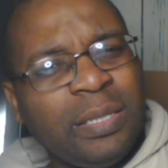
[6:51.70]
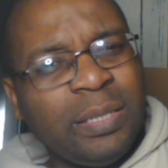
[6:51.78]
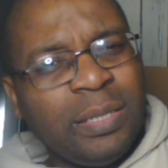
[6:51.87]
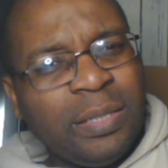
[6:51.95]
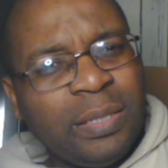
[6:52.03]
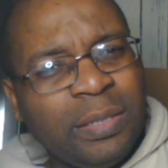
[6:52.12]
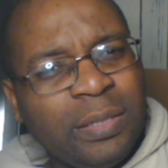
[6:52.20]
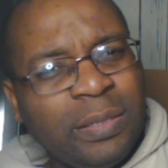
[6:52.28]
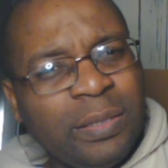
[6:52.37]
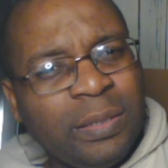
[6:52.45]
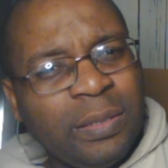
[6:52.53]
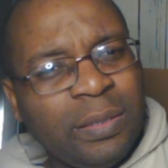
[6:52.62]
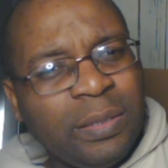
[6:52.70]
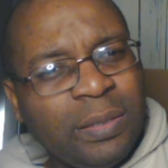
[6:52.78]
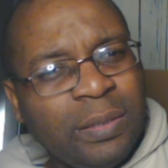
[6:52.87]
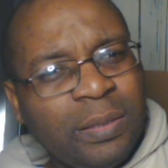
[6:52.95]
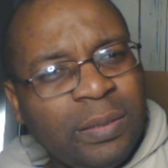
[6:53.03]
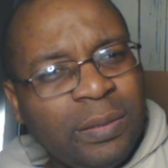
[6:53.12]

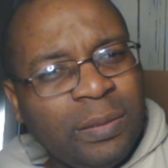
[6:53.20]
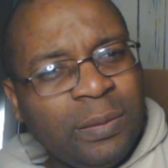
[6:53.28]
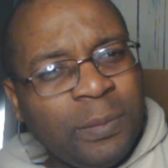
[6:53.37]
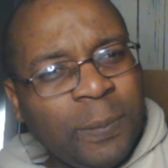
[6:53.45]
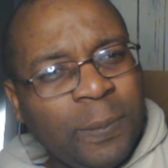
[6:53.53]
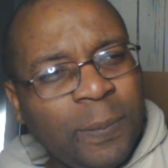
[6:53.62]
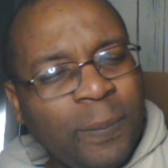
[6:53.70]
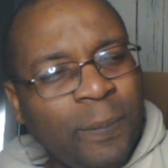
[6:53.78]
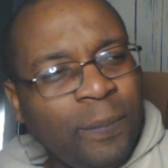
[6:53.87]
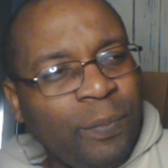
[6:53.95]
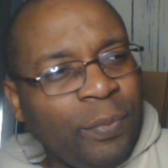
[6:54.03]
Nobody speaks.